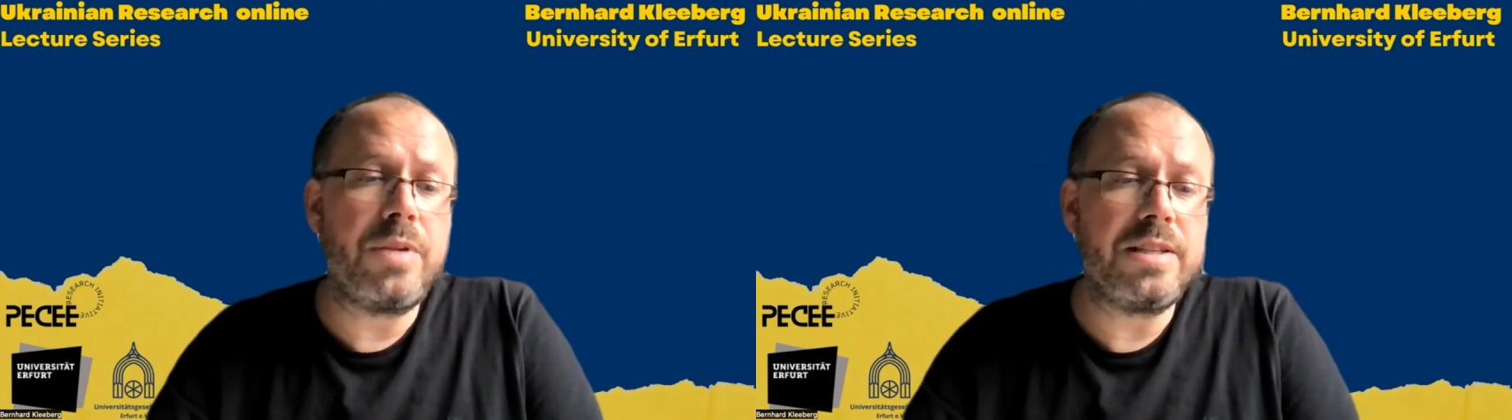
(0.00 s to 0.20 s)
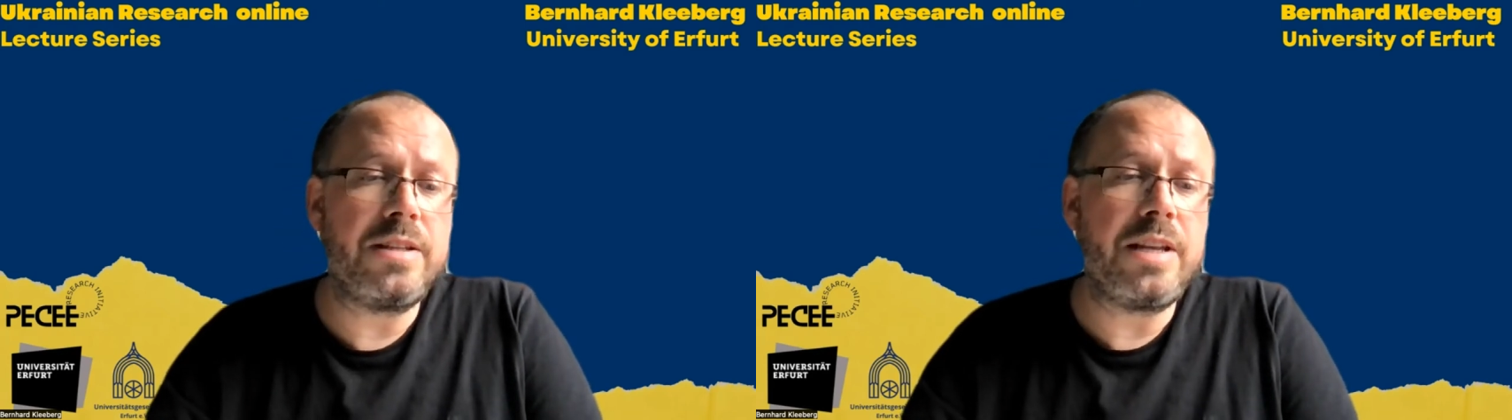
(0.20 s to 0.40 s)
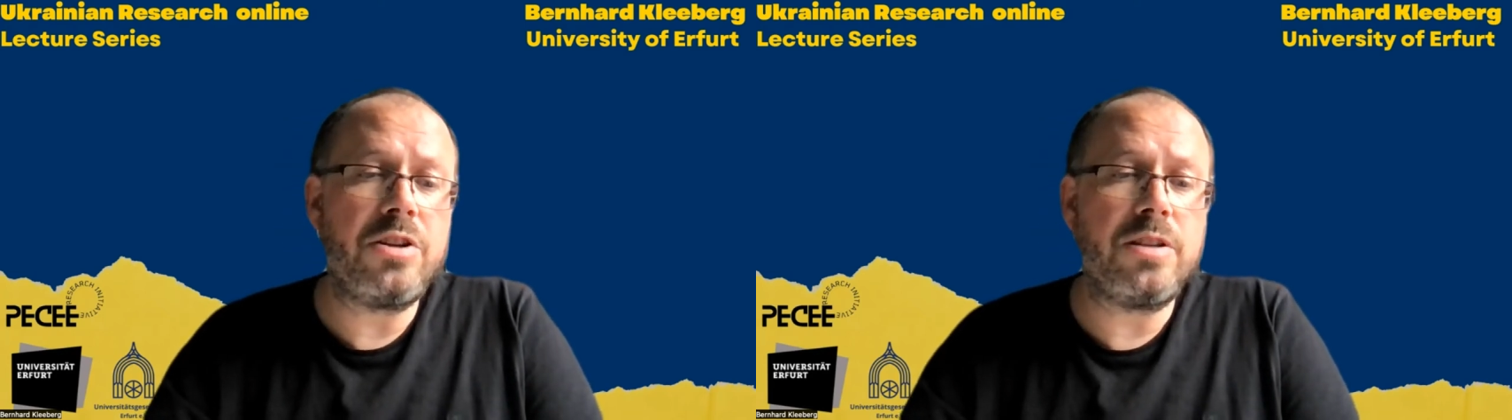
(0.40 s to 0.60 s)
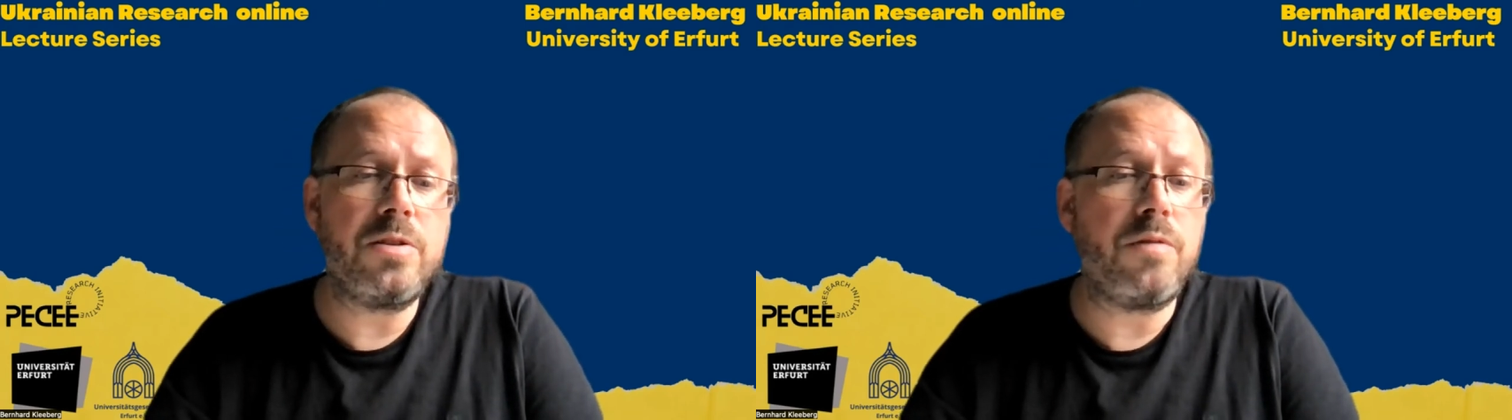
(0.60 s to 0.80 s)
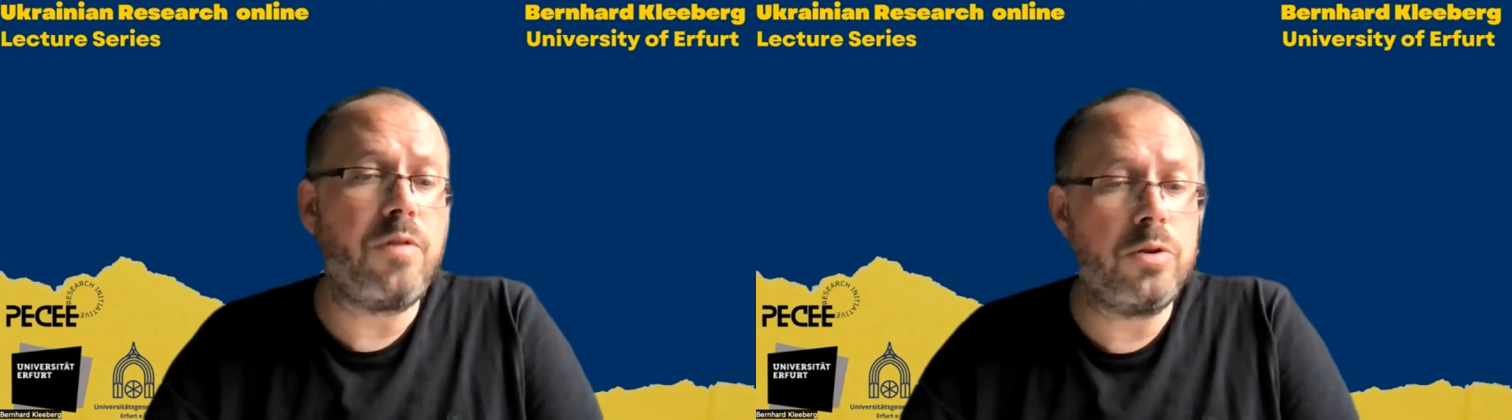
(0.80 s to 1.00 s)

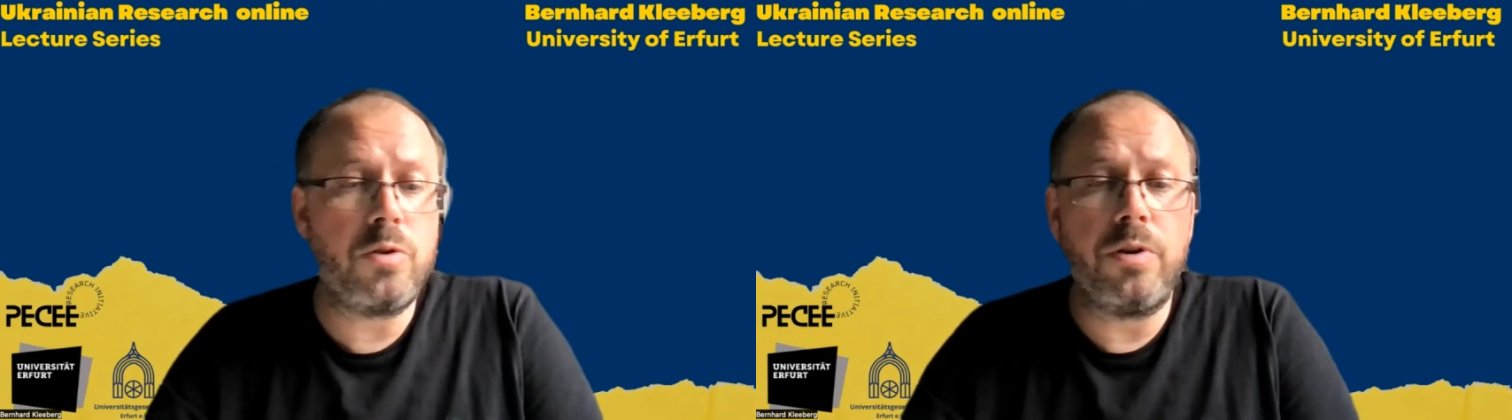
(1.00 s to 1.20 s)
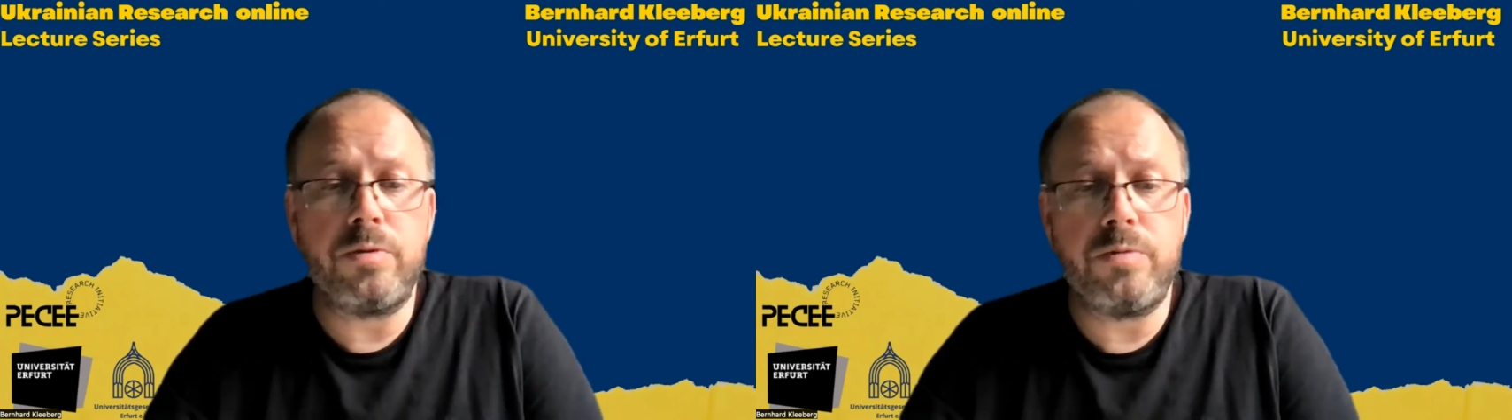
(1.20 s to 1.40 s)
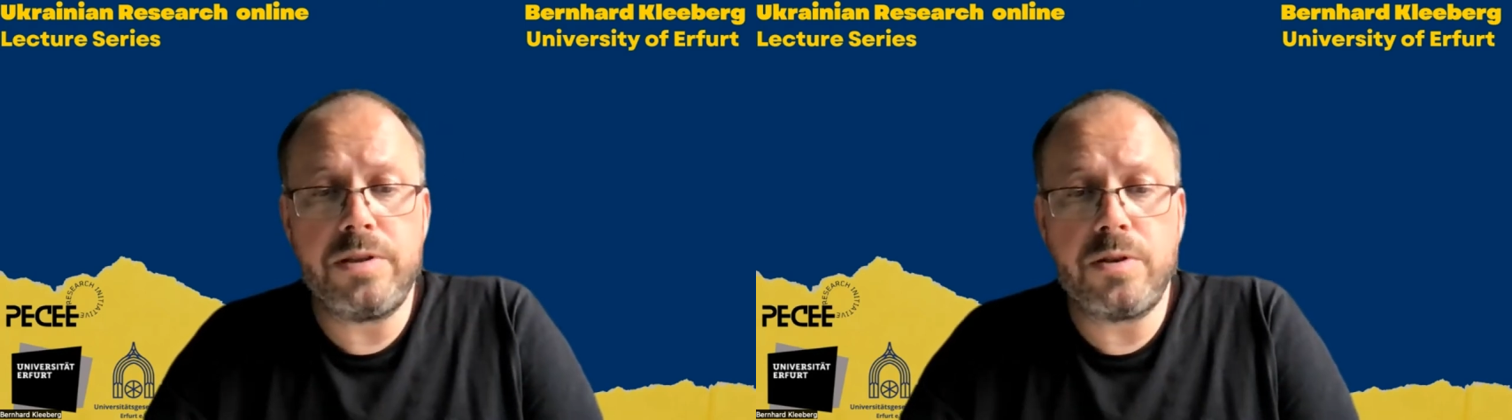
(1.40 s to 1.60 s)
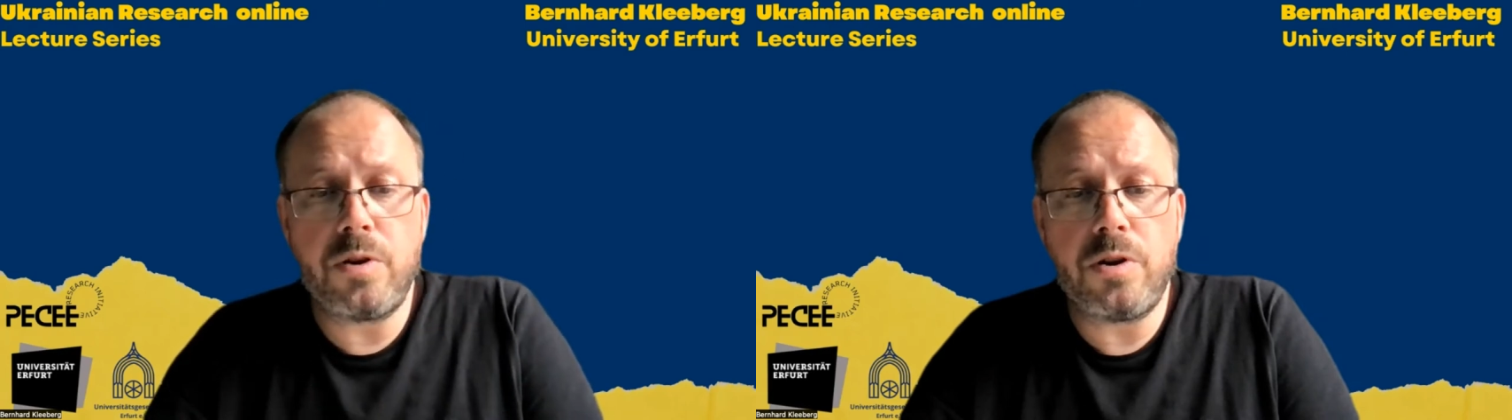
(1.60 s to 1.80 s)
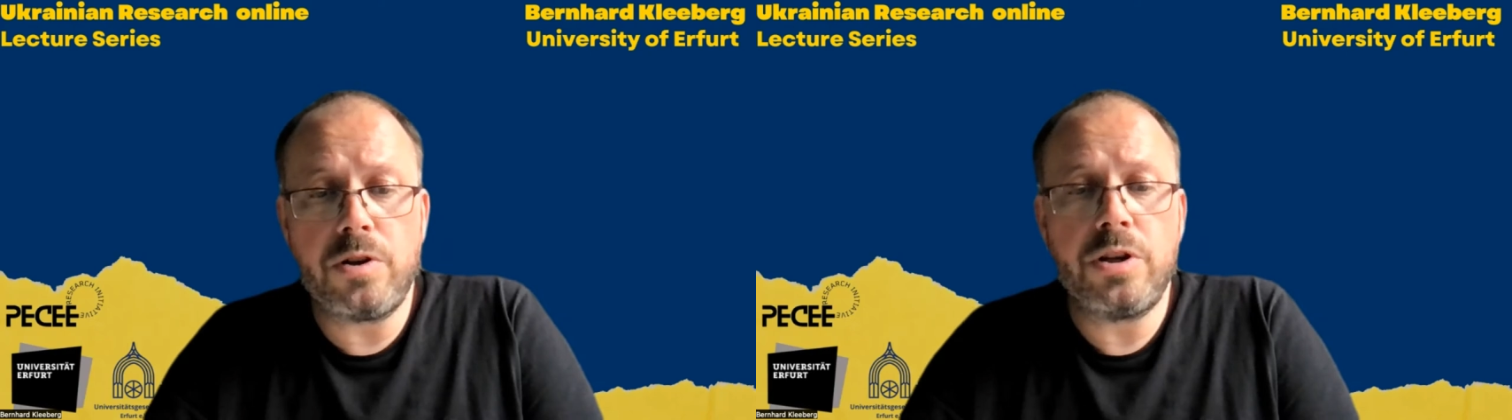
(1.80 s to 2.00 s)
presentations of ongoing
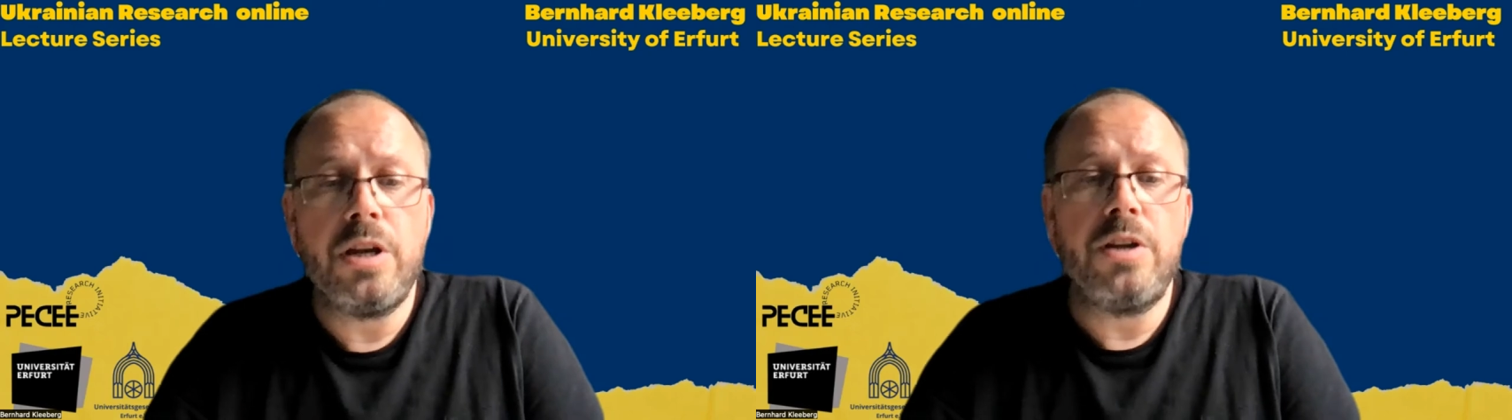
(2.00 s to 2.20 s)
research